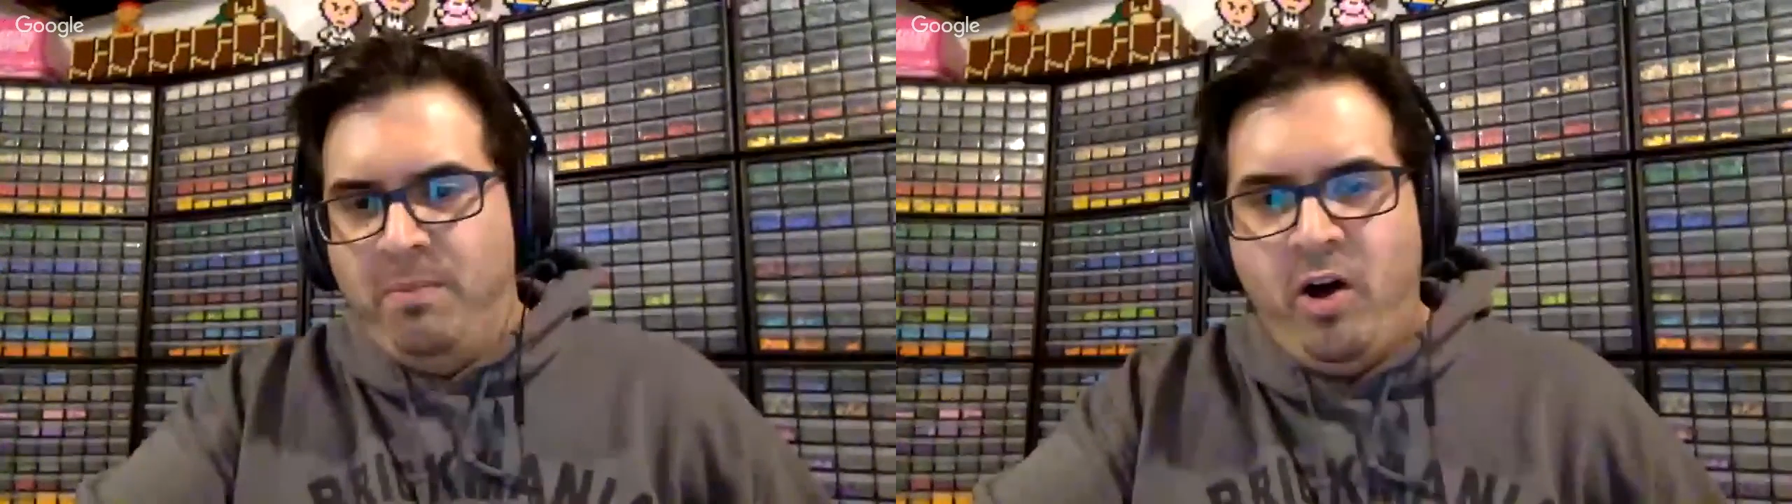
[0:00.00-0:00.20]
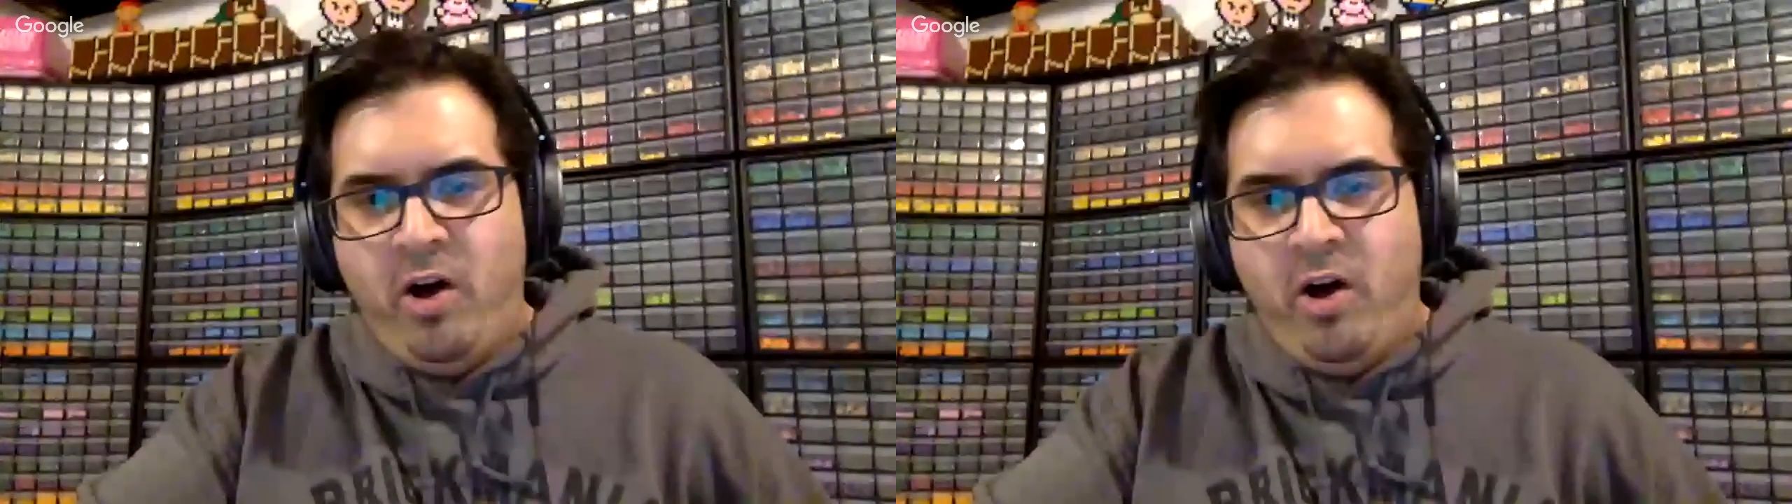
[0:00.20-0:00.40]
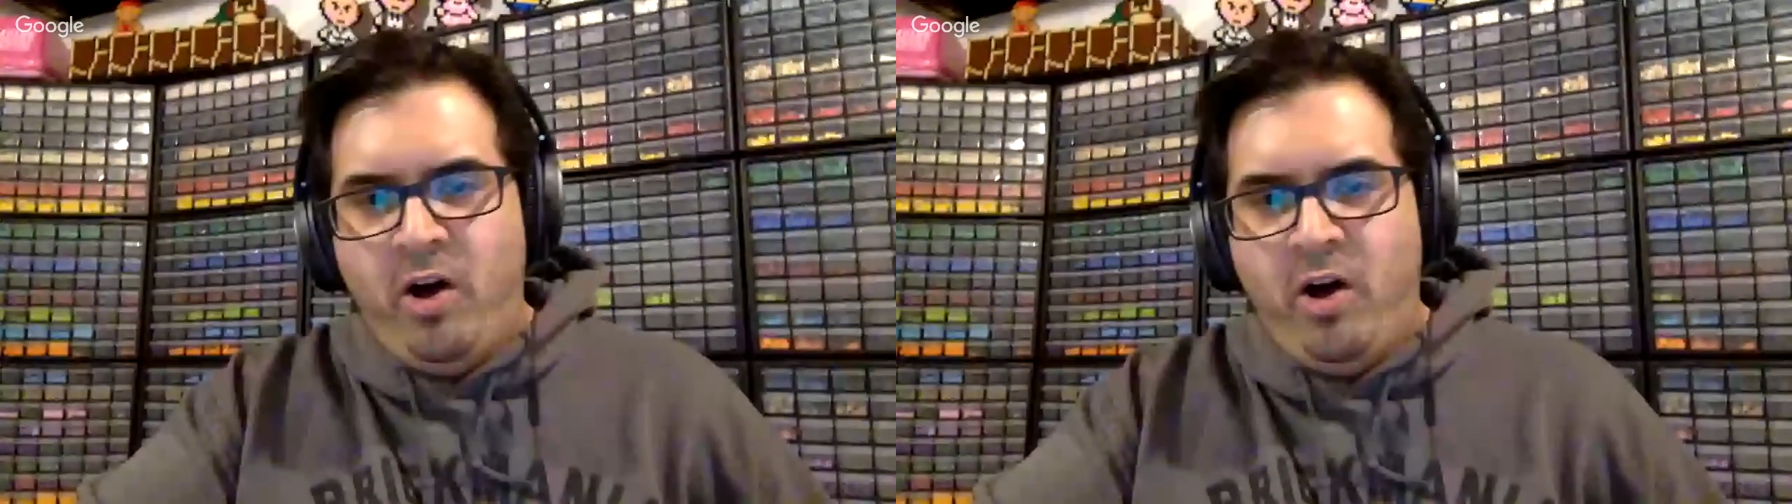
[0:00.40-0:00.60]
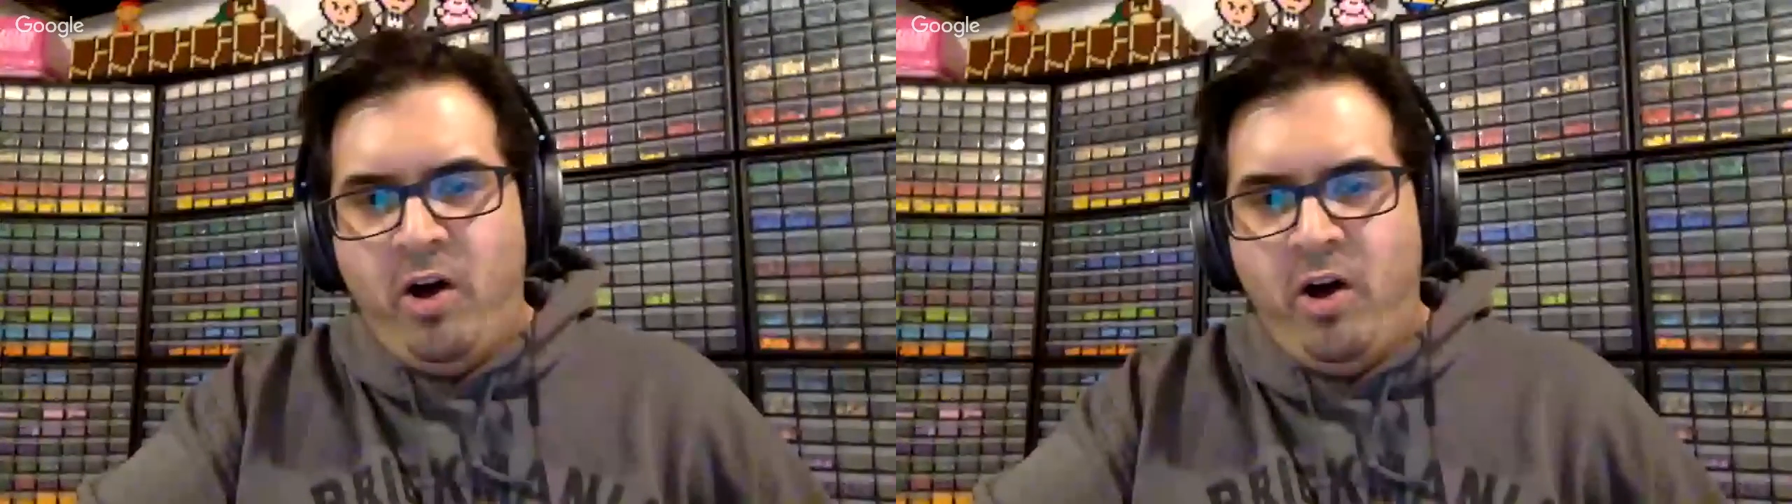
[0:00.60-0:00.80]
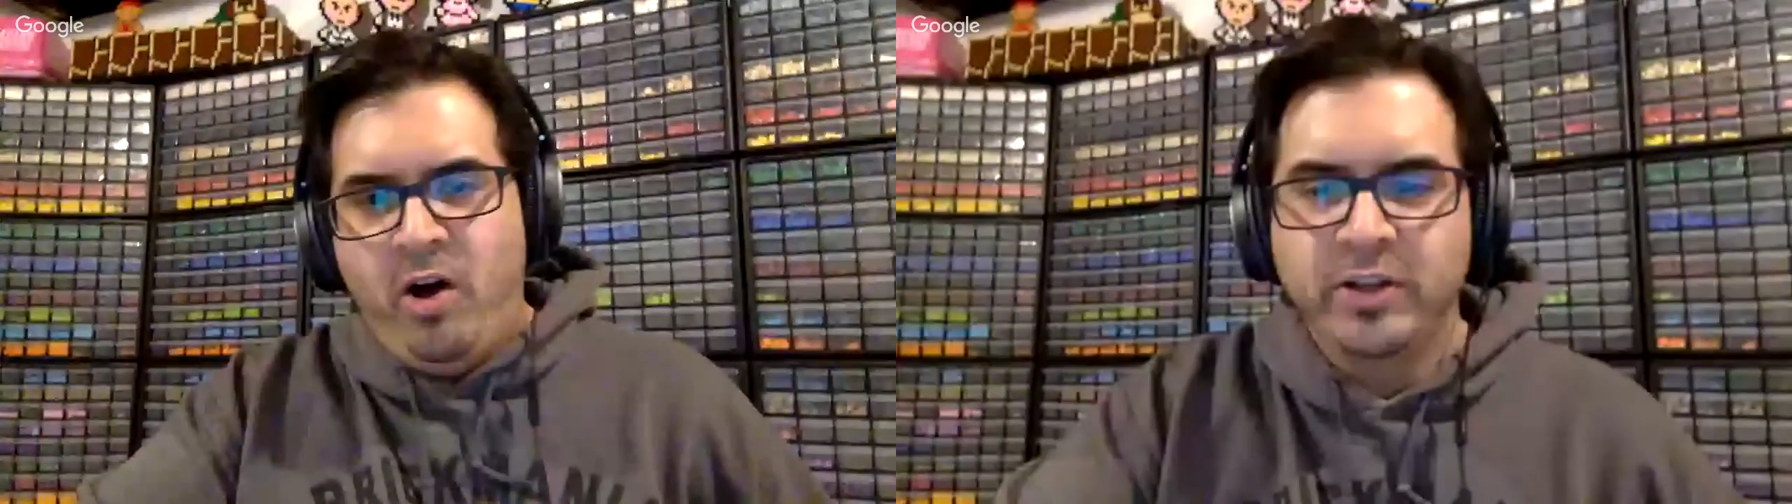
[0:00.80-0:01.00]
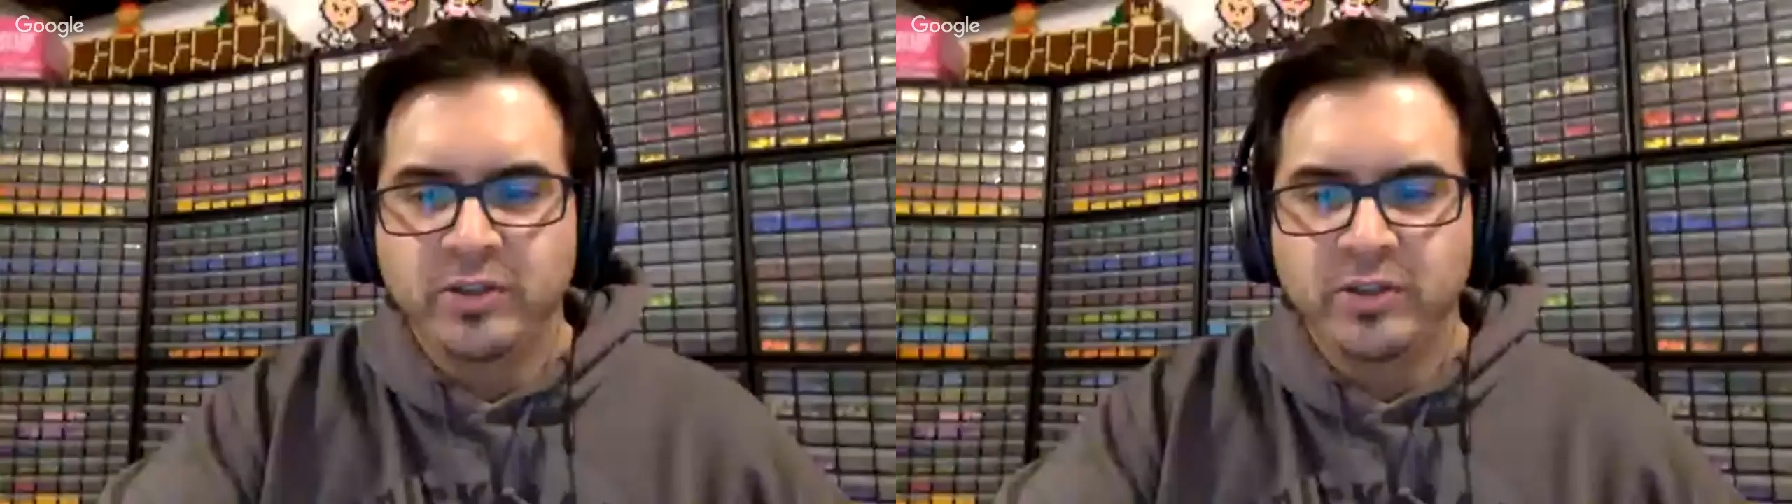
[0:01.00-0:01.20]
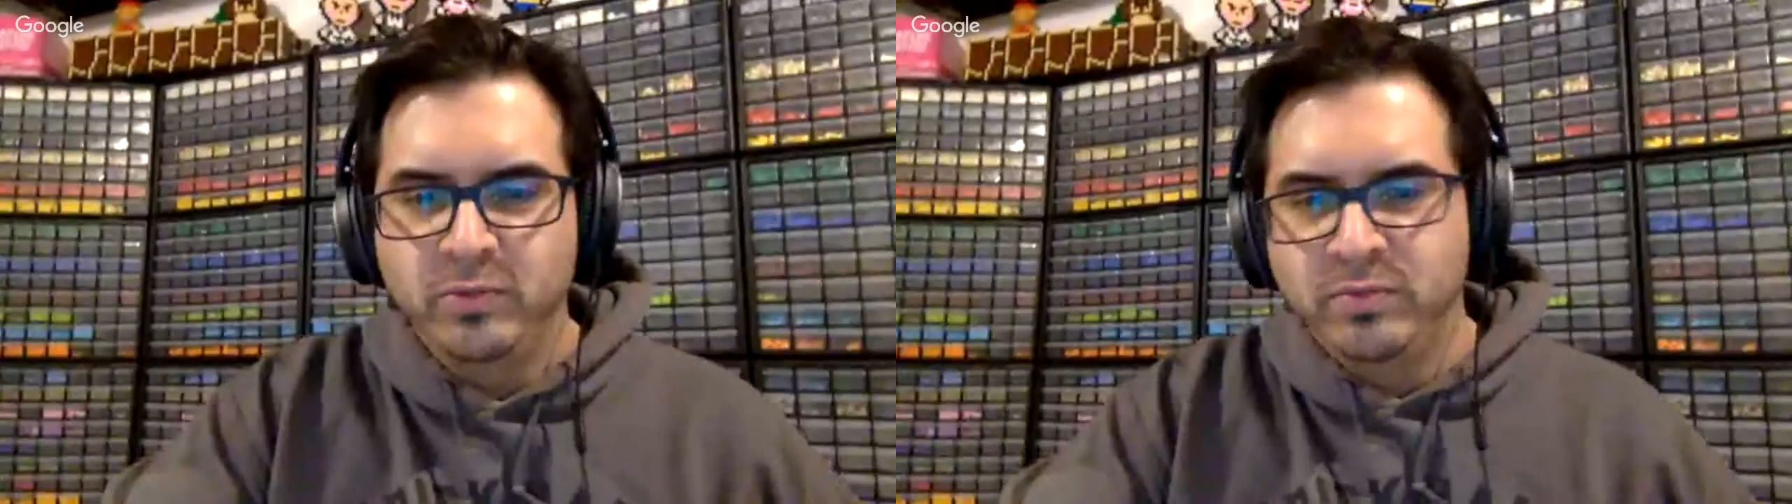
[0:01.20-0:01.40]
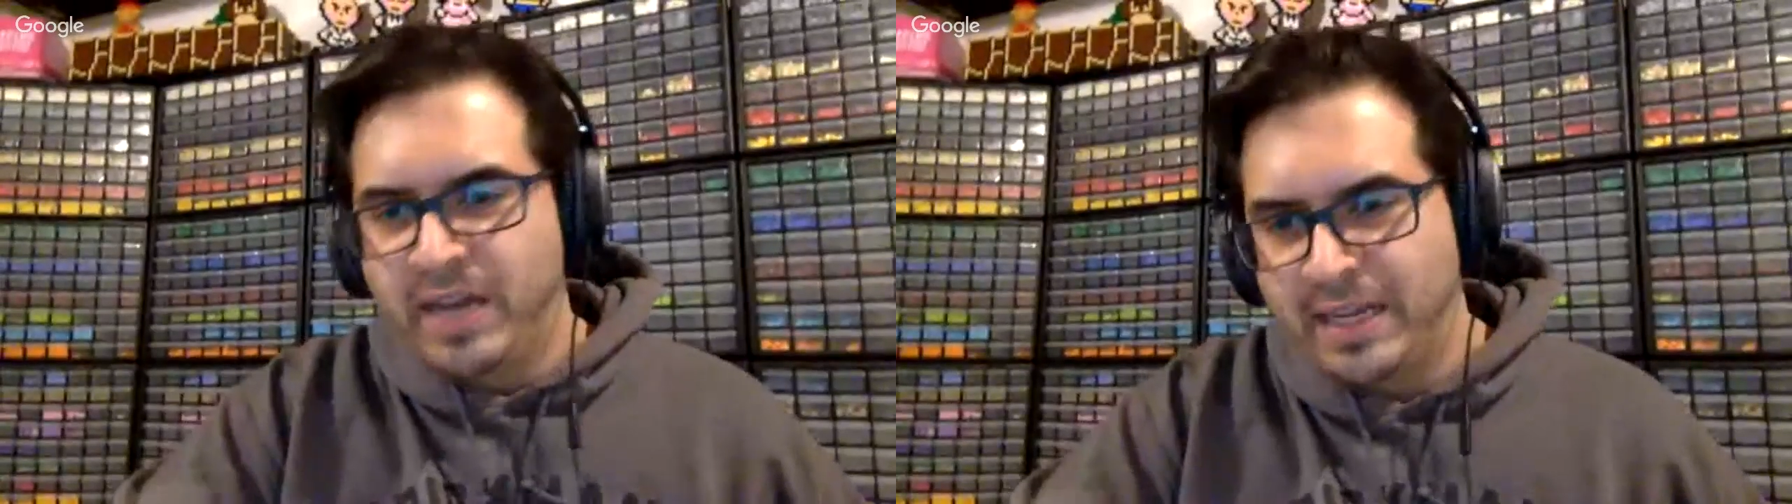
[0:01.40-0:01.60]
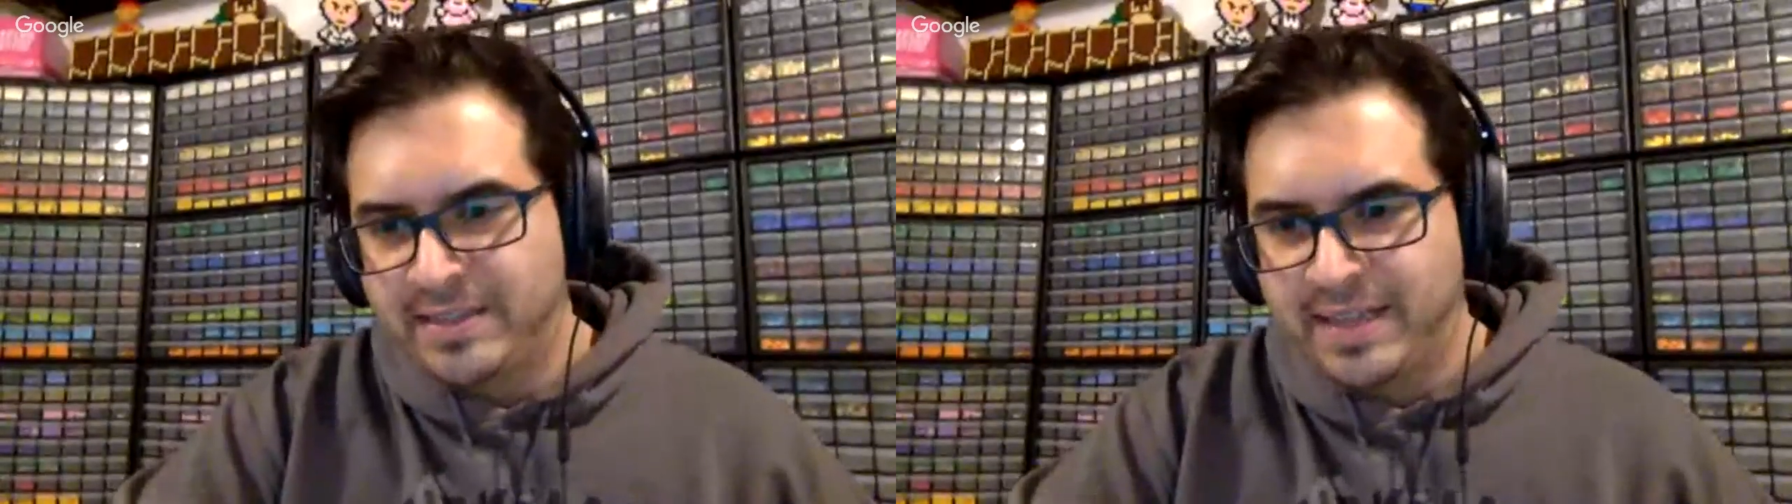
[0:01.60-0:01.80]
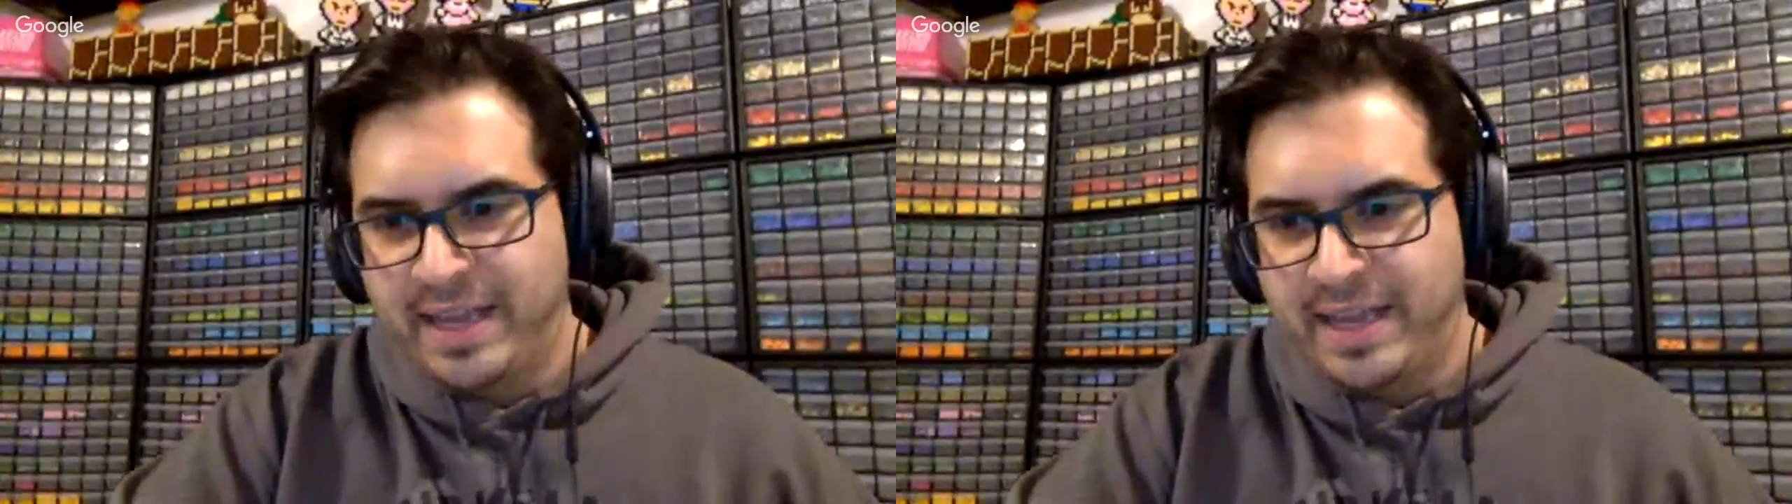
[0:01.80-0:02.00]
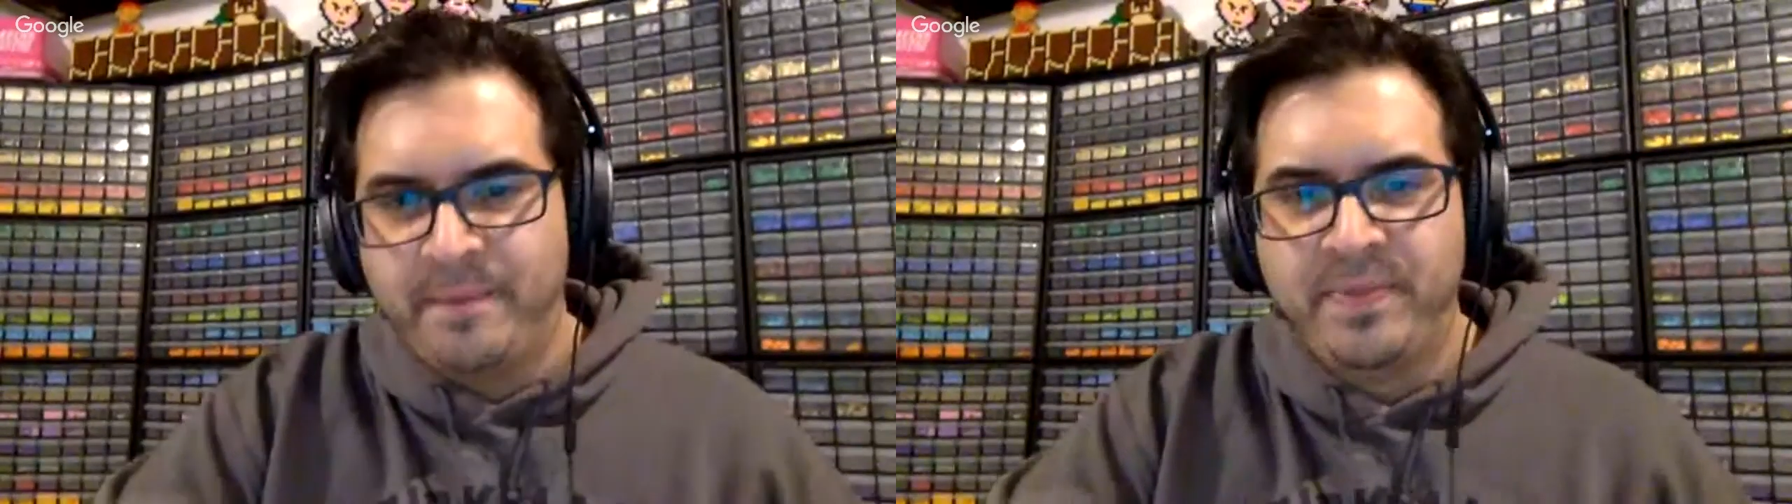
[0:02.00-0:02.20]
We can talk about what we're going to do the next day.